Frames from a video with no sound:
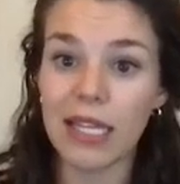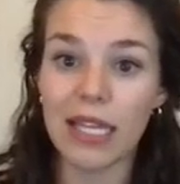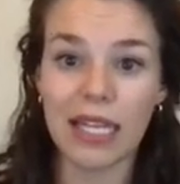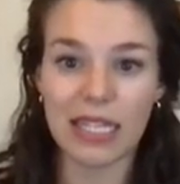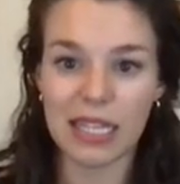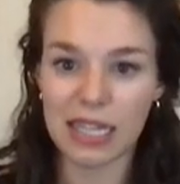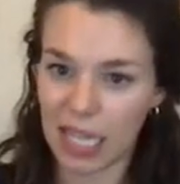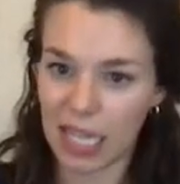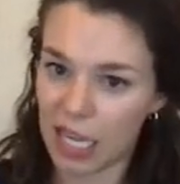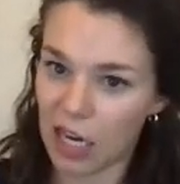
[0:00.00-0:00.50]

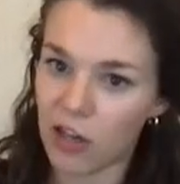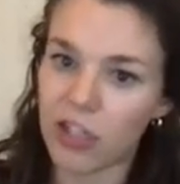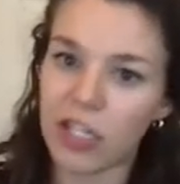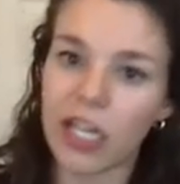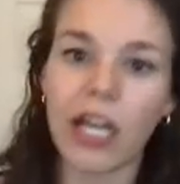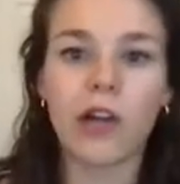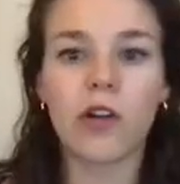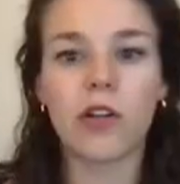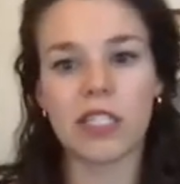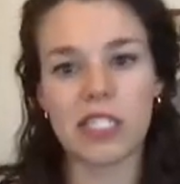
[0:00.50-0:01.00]
Like they are
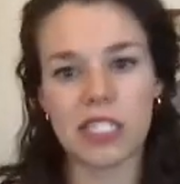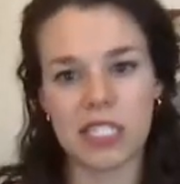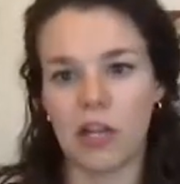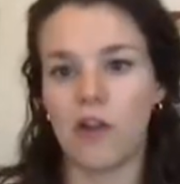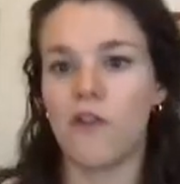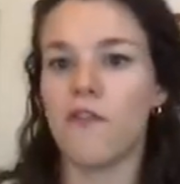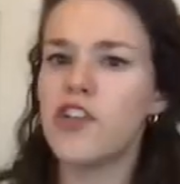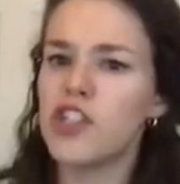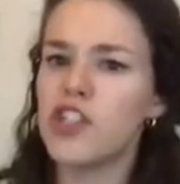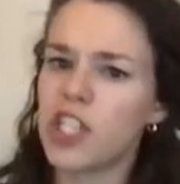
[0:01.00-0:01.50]
inherently
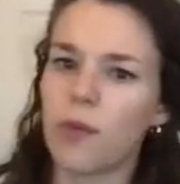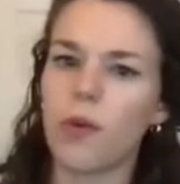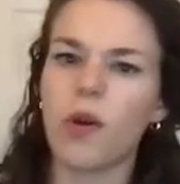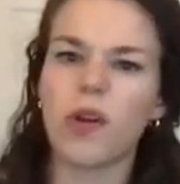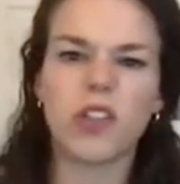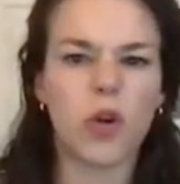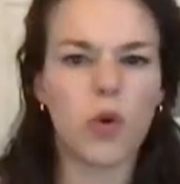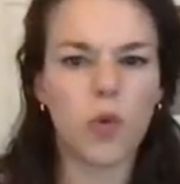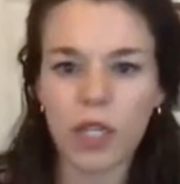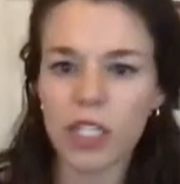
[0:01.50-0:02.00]
selfish. They
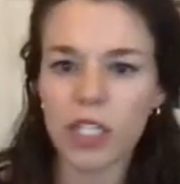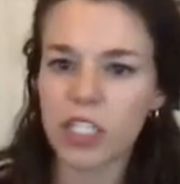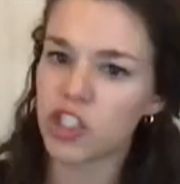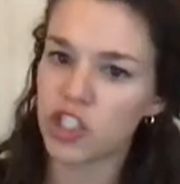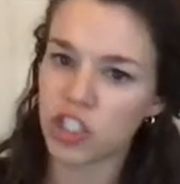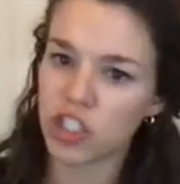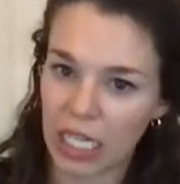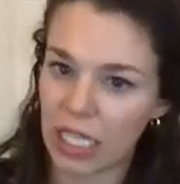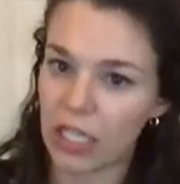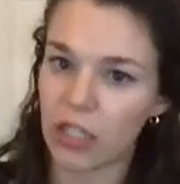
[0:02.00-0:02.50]
don't want to
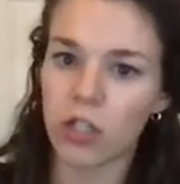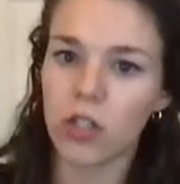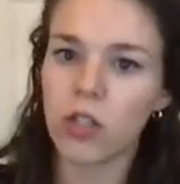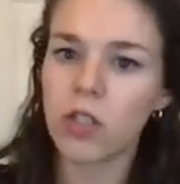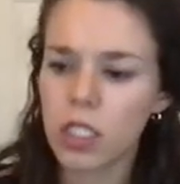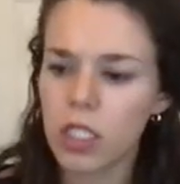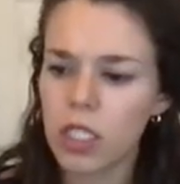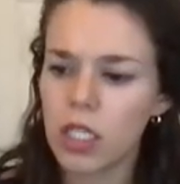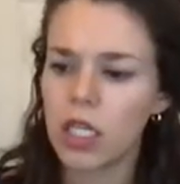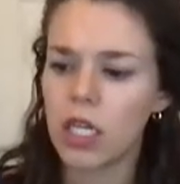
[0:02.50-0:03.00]

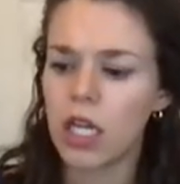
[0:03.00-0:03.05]
share.